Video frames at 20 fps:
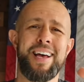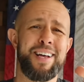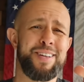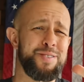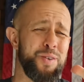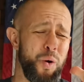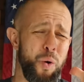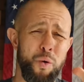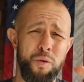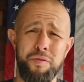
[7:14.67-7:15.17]

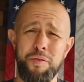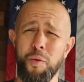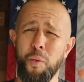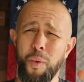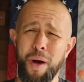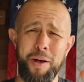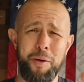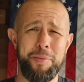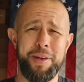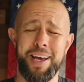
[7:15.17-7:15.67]
It's
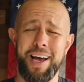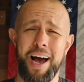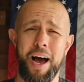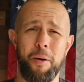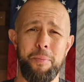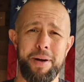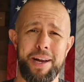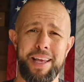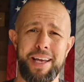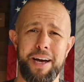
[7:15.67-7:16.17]
overwhelming
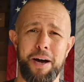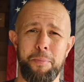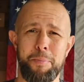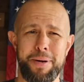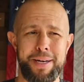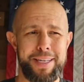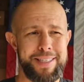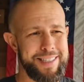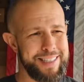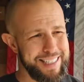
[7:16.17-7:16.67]
how many
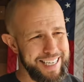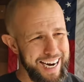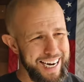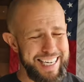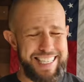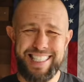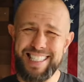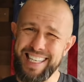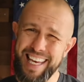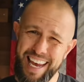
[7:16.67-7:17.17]
companies. It's kind
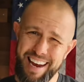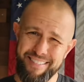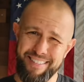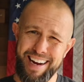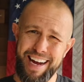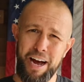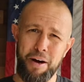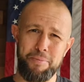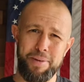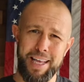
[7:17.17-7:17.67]
of
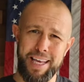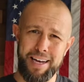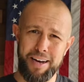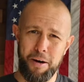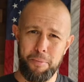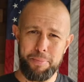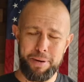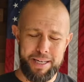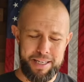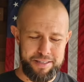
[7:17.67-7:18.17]
scary how many
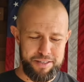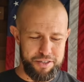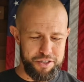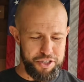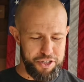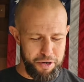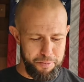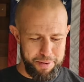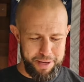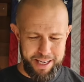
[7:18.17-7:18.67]
companies are
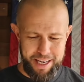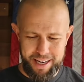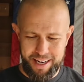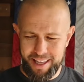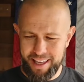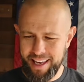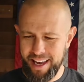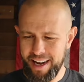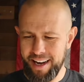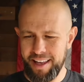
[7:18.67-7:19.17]
jumping in
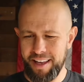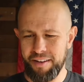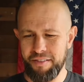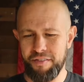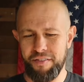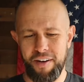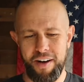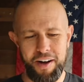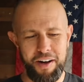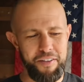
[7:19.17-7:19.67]
and getting
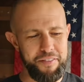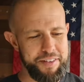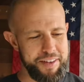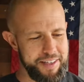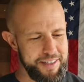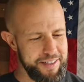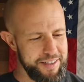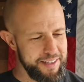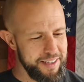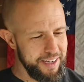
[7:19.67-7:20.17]
involved.
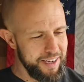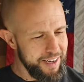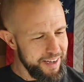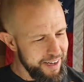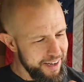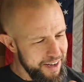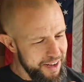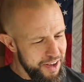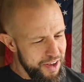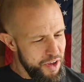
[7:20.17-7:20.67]
It's
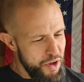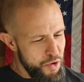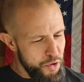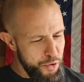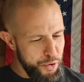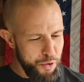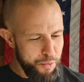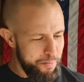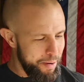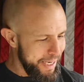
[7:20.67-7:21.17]

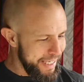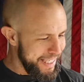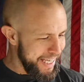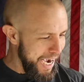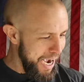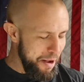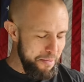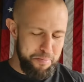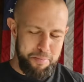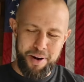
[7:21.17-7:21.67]
big
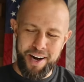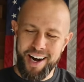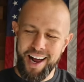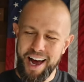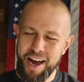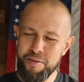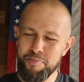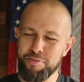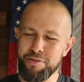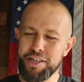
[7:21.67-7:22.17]
time, but
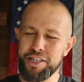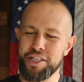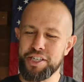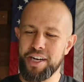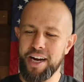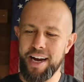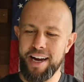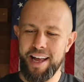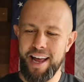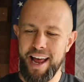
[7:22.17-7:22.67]
I
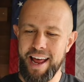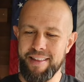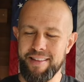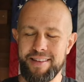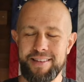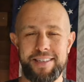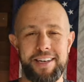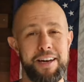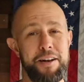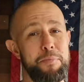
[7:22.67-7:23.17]
appreciate it, and
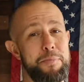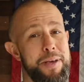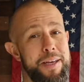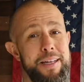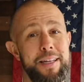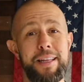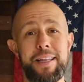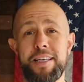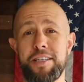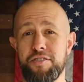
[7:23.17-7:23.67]
it's going to be
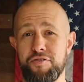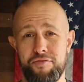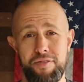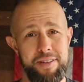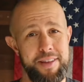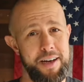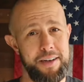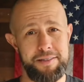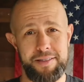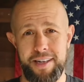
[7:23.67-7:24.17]
at least three
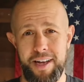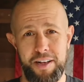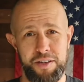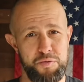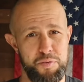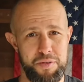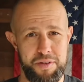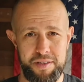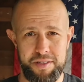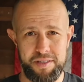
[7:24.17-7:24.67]
thousand
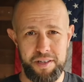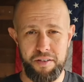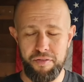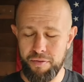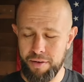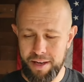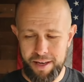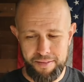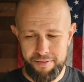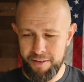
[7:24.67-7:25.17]
dollars worth of
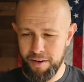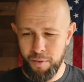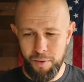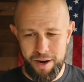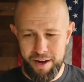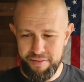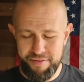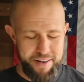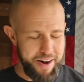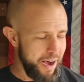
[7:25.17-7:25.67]
stuff we're giving
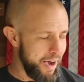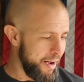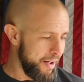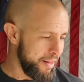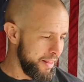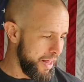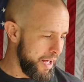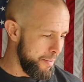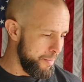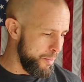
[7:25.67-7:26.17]
away, if not
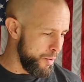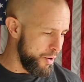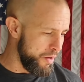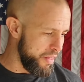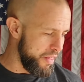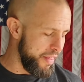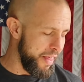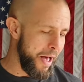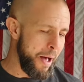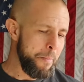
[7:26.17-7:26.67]
a lot more
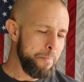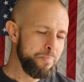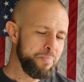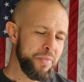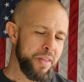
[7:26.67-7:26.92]
than that.